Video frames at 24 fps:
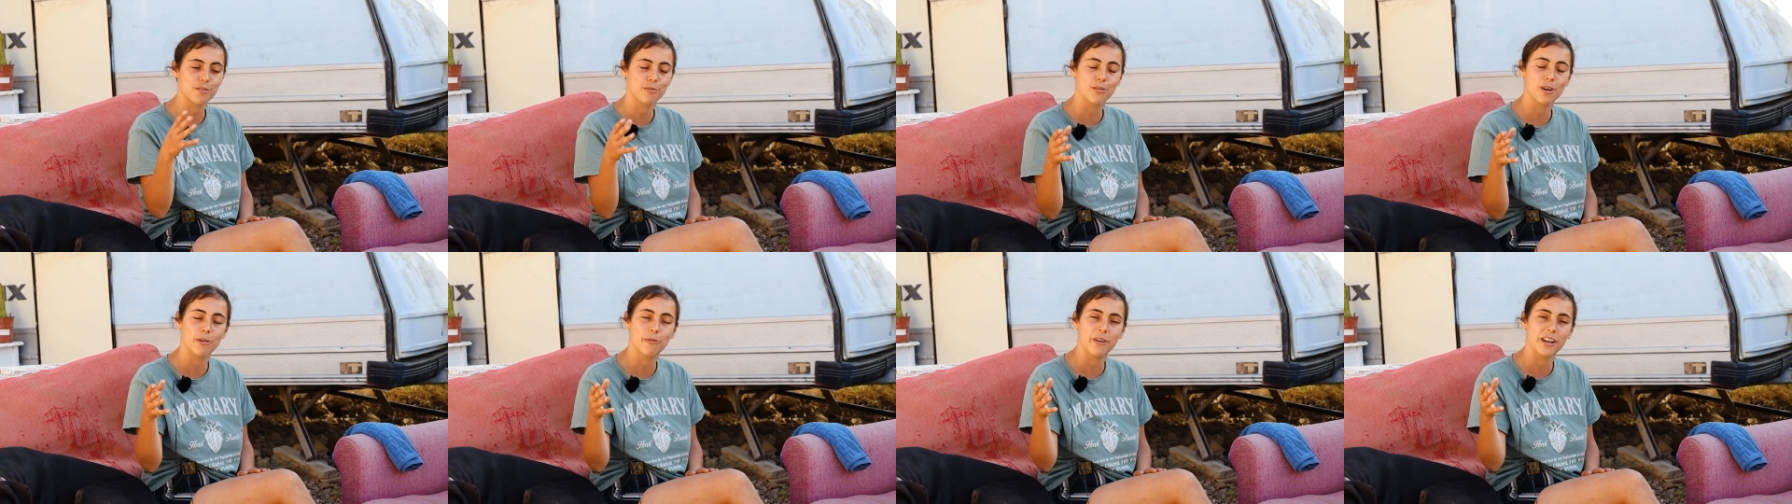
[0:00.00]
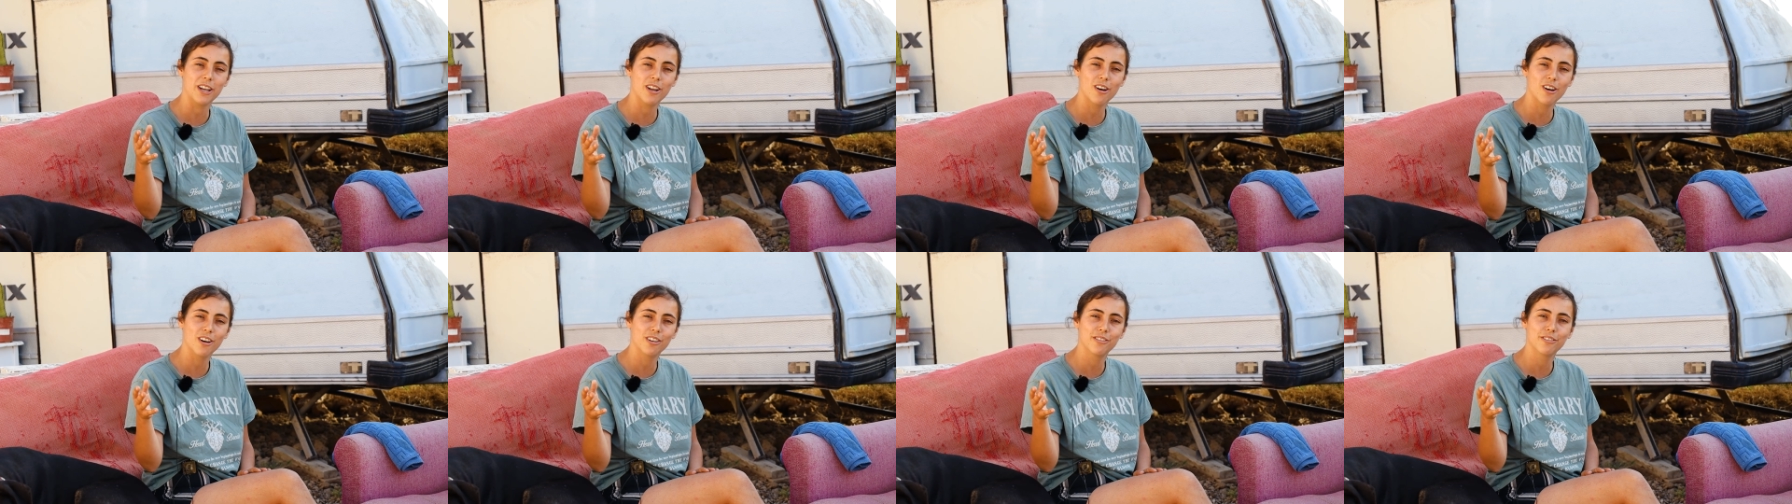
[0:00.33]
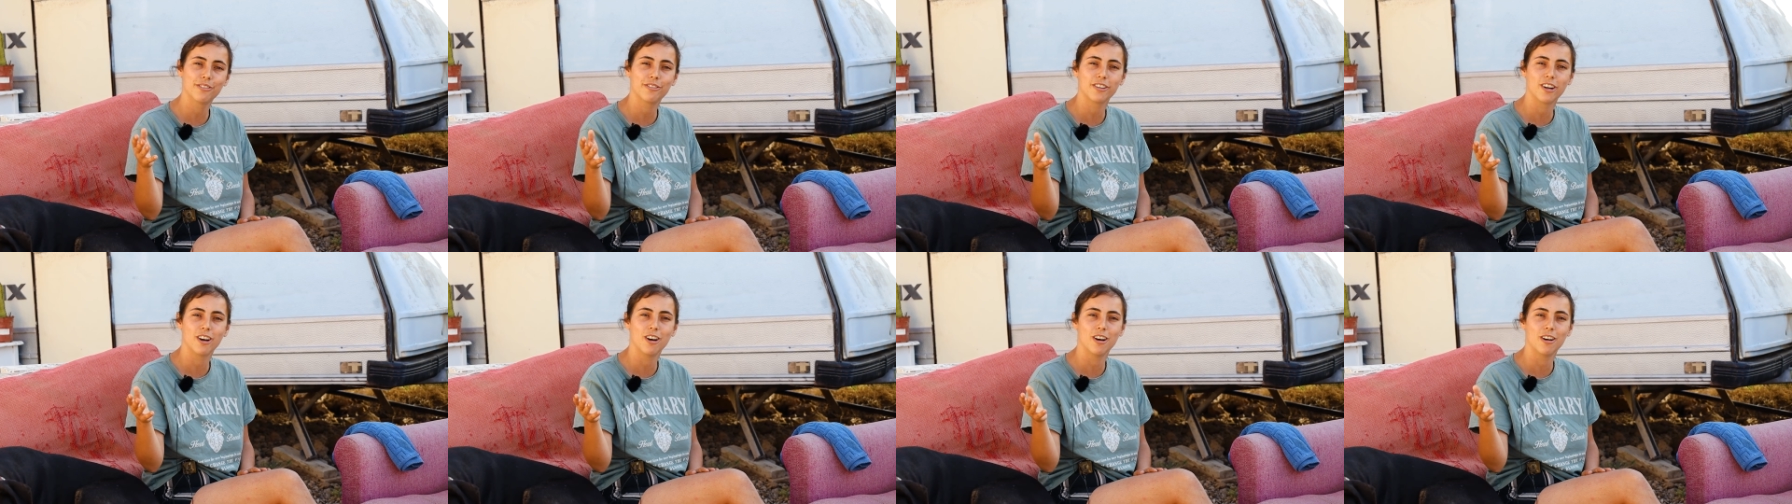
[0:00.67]
of what went on
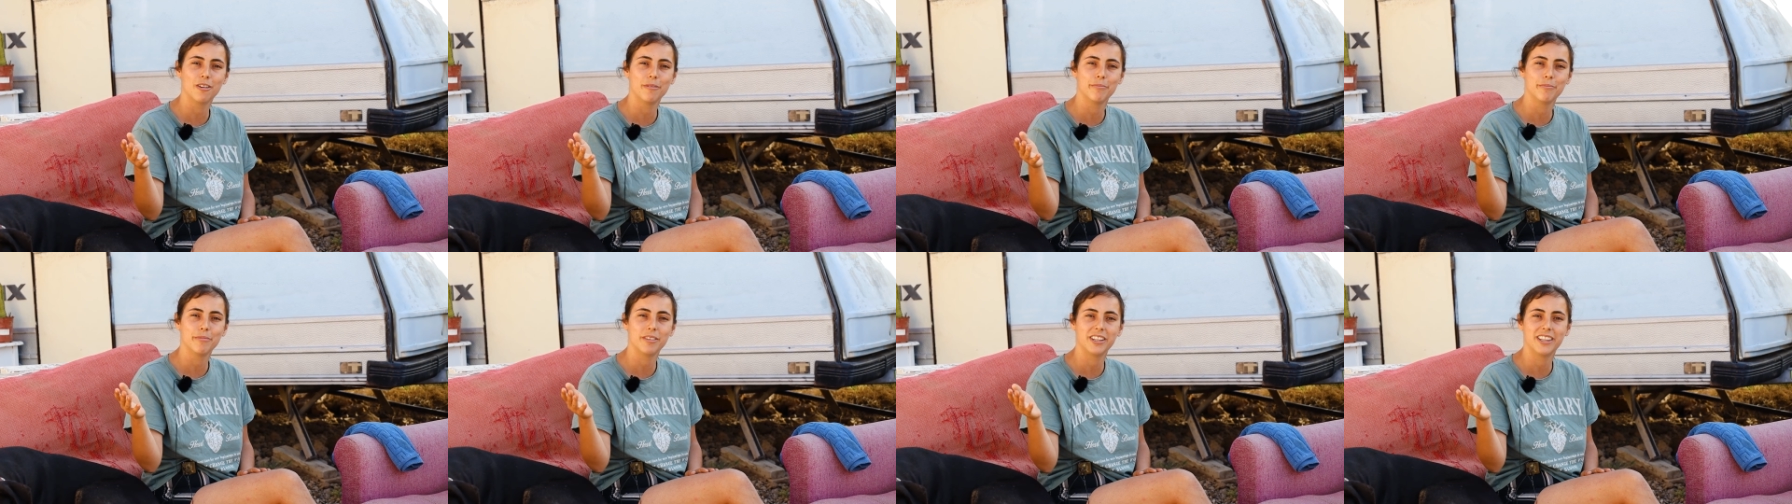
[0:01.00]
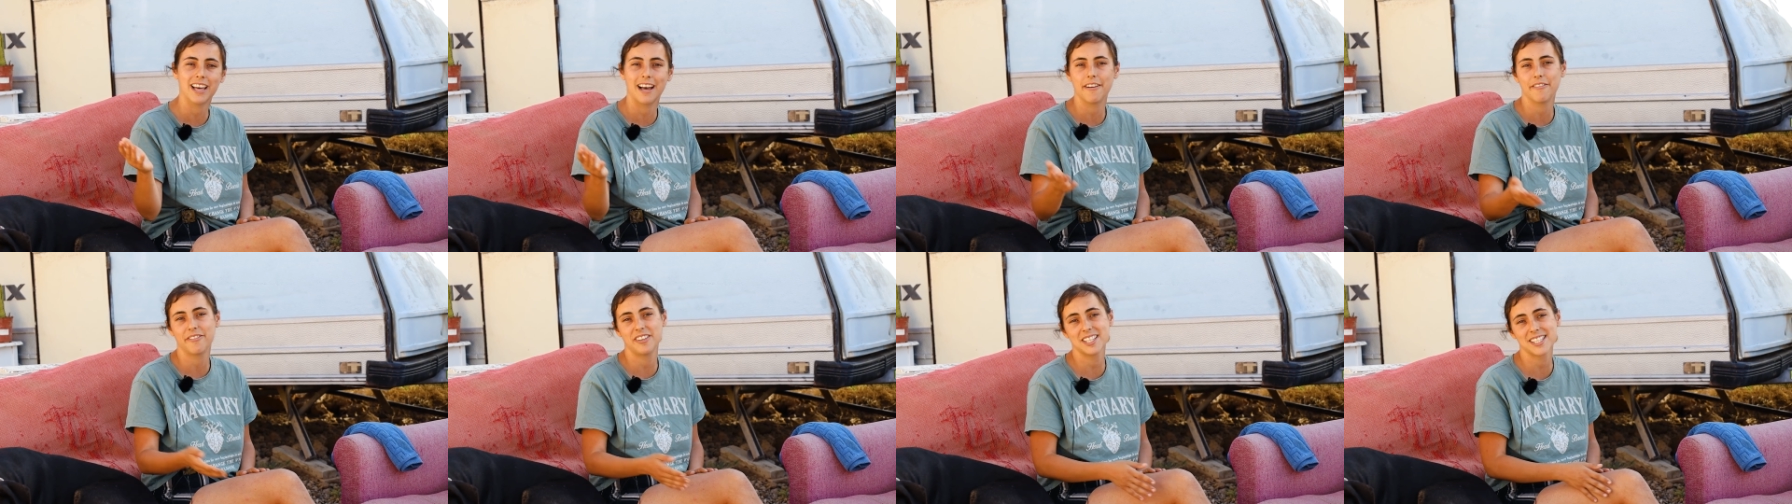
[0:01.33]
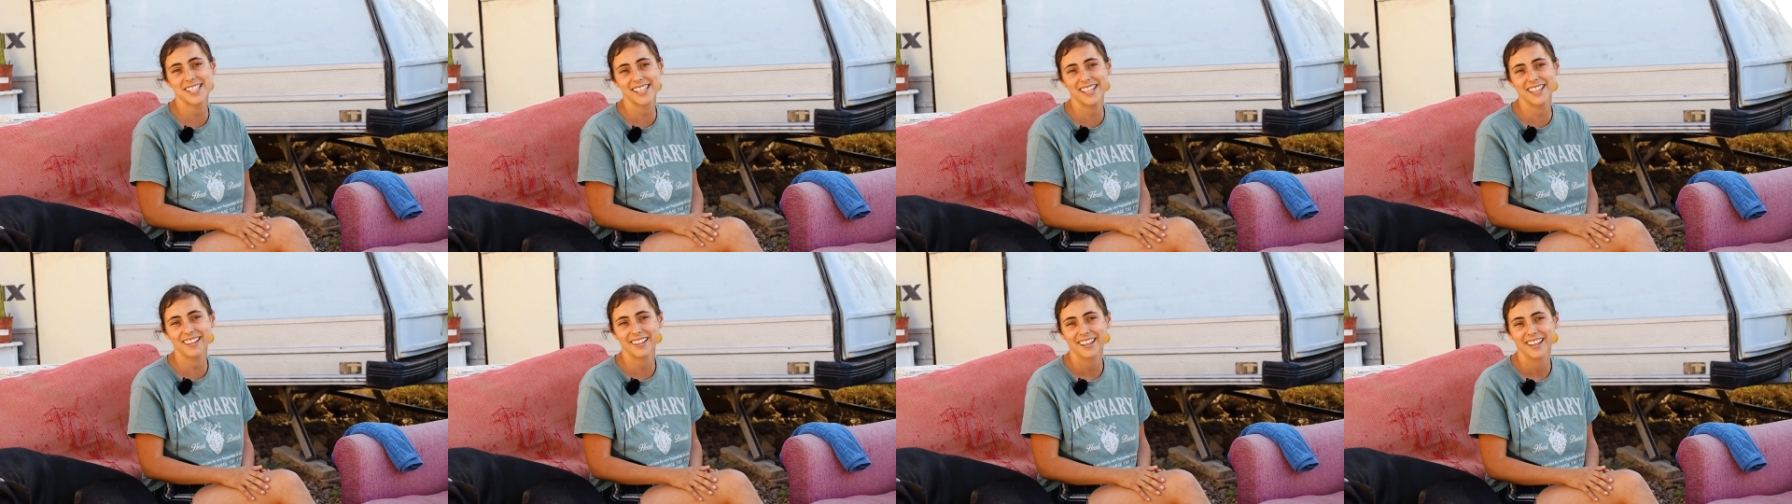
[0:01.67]
from that
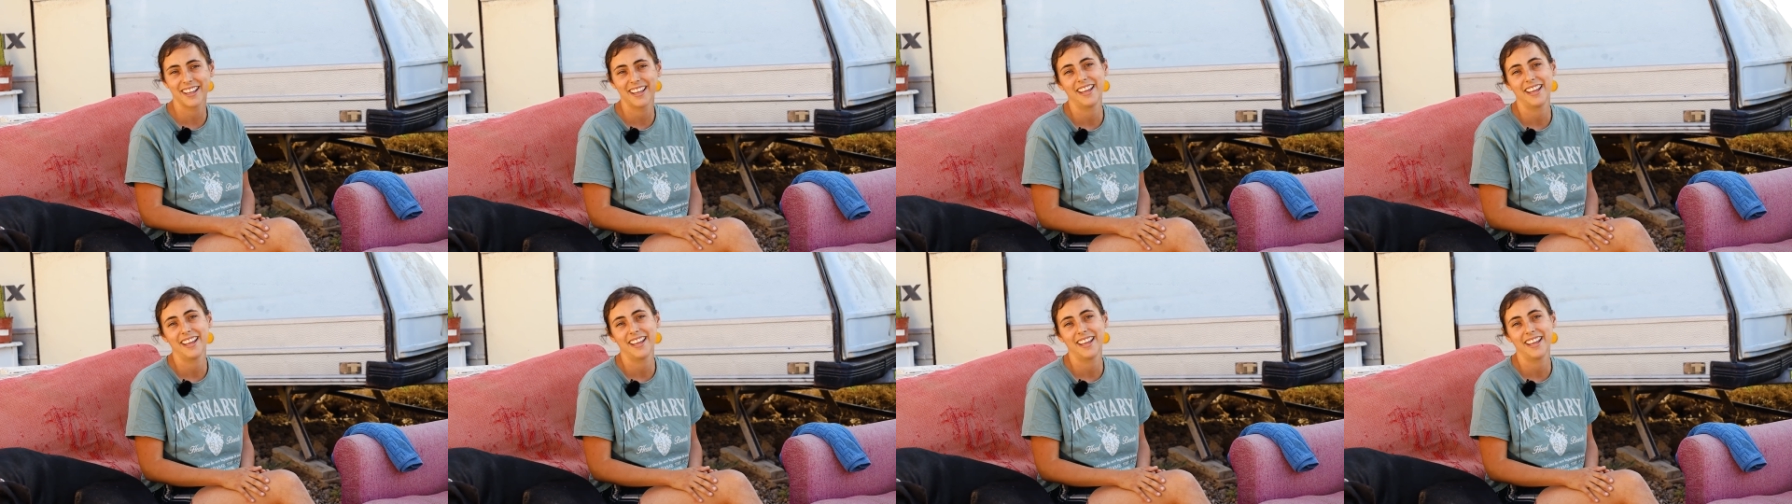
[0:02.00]
visit